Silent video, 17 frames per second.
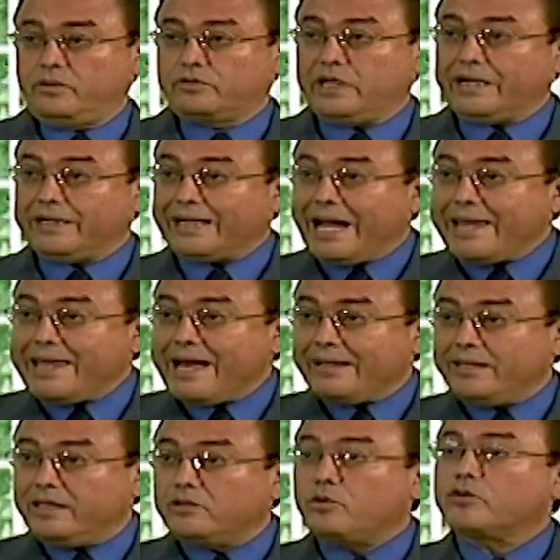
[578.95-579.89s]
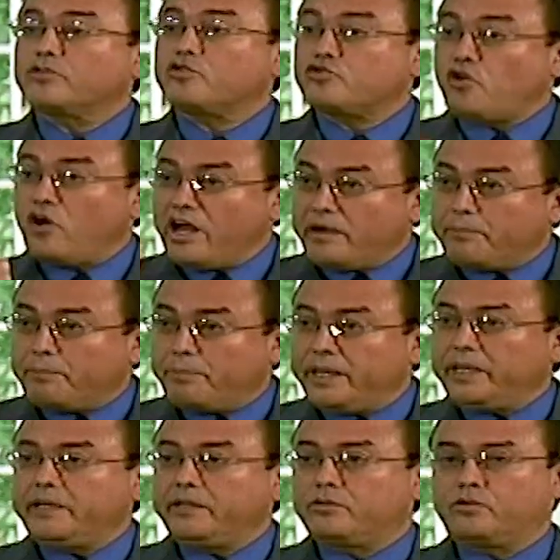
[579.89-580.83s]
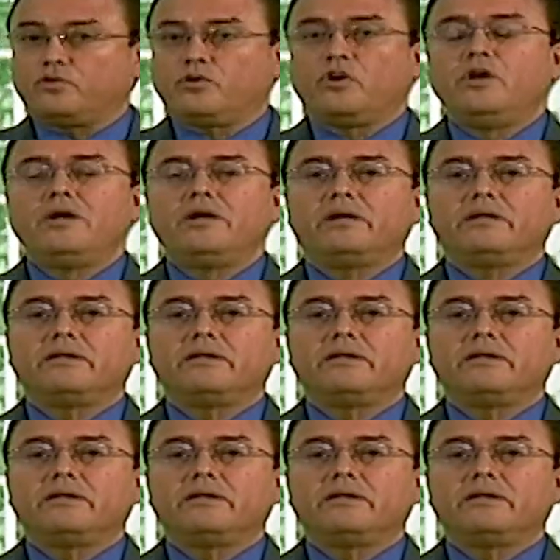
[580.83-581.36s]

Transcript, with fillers: or is to be quiet because those are spirits.